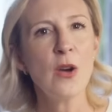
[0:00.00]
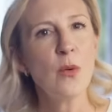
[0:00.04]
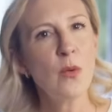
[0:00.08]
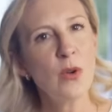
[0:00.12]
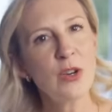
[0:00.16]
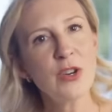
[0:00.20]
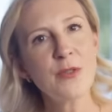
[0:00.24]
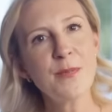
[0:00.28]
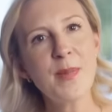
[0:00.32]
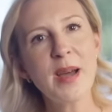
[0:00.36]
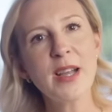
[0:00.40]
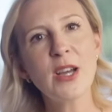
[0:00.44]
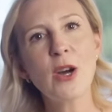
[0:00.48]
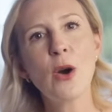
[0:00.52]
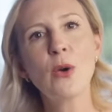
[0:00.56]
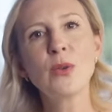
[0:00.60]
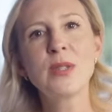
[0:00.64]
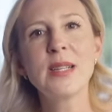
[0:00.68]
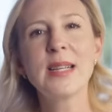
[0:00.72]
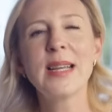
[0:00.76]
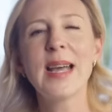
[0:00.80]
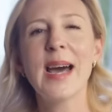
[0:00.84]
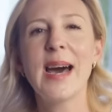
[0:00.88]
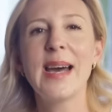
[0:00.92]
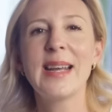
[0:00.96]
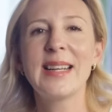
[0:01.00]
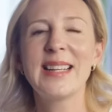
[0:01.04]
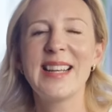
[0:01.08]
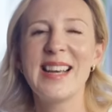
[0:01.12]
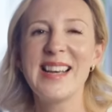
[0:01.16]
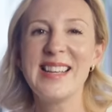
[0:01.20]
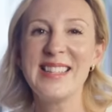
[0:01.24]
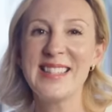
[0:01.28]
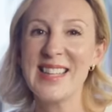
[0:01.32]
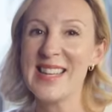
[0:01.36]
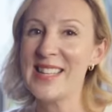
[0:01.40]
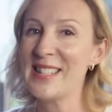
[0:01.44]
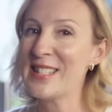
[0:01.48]
One of my golden
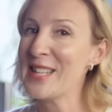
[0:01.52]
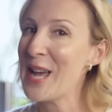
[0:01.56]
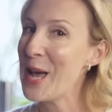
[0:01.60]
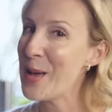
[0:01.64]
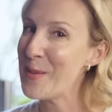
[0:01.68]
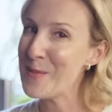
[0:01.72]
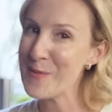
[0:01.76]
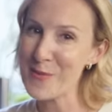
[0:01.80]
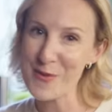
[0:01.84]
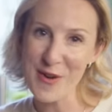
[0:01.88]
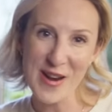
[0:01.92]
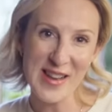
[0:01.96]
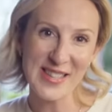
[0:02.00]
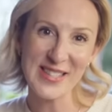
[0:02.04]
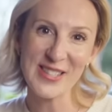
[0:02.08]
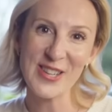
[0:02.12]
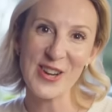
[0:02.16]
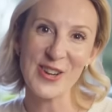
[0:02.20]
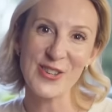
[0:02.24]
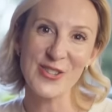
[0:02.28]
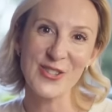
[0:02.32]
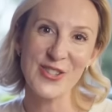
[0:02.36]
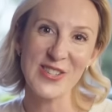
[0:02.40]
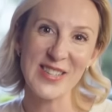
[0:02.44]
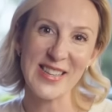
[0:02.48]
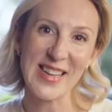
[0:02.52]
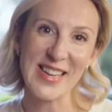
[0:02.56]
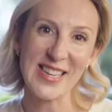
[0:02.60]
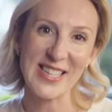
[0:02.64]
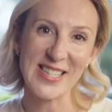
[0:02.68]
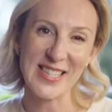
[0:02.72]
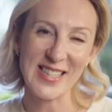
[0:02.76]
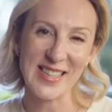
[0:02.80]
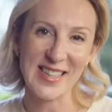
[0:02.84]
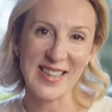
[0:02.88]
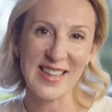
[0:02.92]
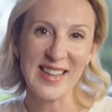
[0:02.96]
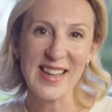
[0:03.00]
guidelines is to embrace
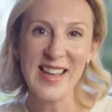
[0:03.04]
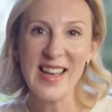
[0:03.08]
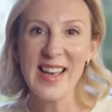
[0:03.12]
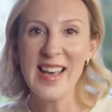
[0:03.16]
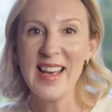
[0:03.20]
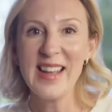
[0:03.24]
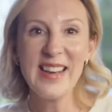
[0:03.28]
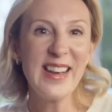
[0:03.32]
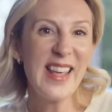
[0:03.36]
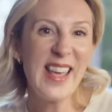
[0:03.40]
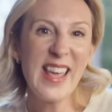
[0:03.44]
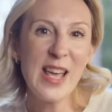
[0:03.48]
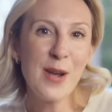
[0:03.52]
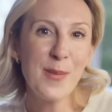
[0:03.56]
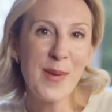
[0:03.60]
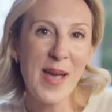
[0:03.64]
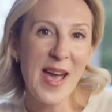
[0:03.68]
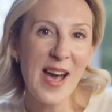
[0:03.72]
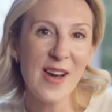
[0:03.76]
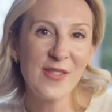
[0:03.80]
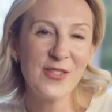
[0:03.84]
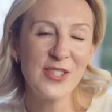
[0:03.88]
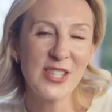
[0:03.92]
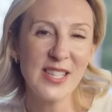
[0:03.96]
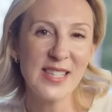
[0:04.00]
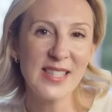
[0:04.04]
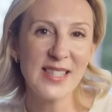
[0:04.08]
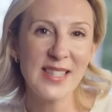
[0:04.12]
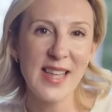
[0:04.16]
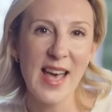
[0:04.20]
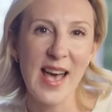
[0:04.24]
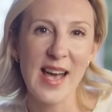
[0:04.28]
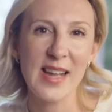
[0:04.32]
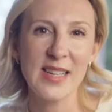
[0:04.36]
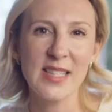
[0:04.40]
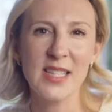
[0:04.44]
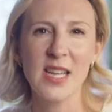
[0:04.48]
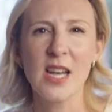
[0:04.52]
contradiction, and here we have just
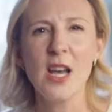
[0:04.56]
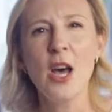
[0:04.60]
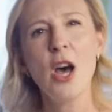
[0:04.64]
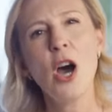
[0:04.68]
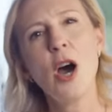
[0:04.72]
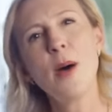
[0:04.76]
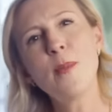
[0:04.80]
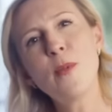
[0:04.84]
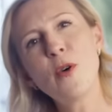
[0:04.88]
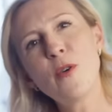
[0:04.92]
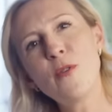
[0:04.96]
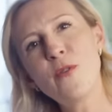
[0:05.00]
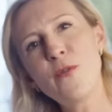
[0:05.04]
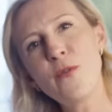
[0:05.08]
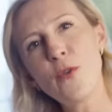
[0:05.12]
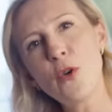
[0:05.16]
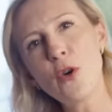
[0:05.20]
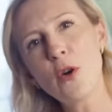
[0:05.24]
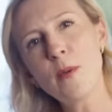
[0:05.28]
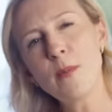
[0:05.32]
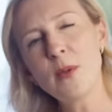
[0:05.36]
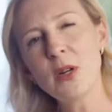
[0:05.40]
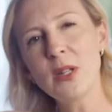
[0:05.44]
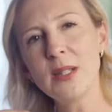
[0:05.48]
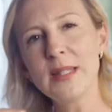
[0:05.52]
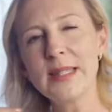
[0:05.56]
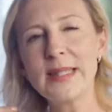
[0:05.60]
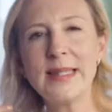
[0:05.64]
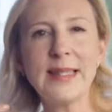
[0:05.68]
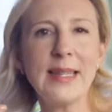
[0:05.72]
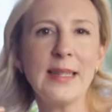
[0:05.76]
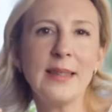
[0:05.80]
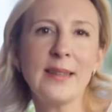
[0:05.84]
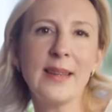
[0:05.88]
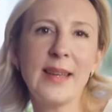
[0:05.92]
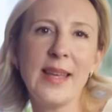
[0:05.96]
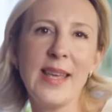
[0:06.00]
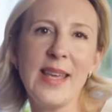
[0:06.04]
that, a more formal,
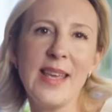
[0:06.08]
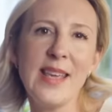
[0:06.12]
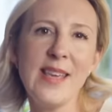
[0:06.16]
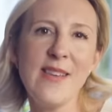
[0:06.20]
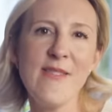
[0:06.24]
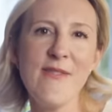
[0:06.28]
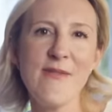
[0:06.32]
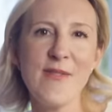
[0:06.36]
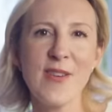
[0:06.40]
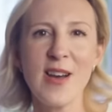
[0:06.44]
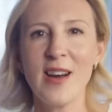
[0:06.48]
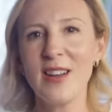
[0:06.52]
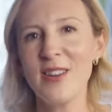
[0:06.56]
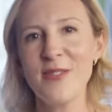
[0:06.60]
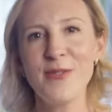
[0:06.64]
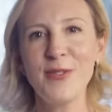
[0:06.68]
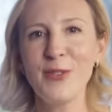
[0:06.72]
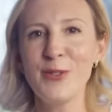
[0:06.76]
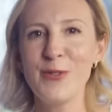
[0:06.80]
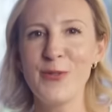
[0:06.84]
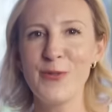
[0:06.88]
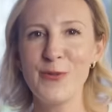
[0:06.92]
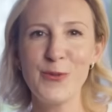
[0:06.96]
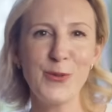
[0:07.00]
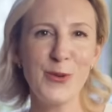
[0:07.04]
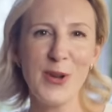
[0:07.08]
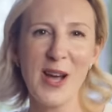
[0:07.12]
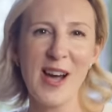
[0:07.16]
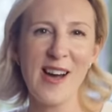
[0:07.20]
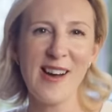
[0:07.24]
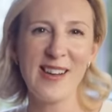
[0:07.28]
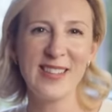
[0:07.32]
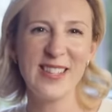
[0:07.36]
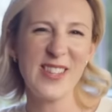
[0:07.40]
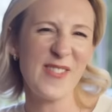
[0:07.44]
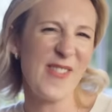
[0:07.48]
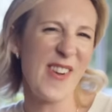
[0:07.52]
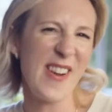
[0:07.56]
silky, colourful
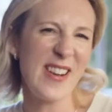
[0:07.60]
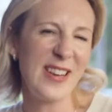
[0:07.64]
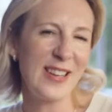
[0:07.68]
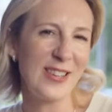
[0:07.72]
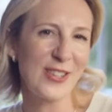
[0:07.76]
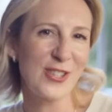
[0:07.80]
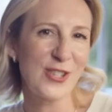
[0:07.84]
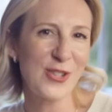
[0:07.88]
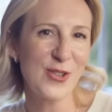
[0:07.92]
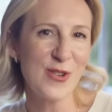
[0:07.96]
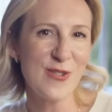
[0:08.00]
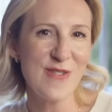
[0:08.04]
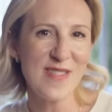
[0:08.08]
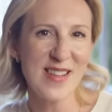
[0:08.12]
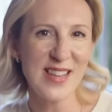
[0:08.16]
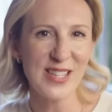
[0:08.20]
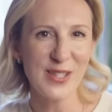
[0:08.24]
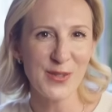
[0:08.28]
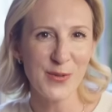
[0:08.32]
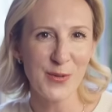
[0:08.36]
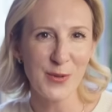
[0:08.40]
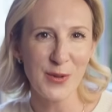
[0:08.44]
foulard, the very luxurious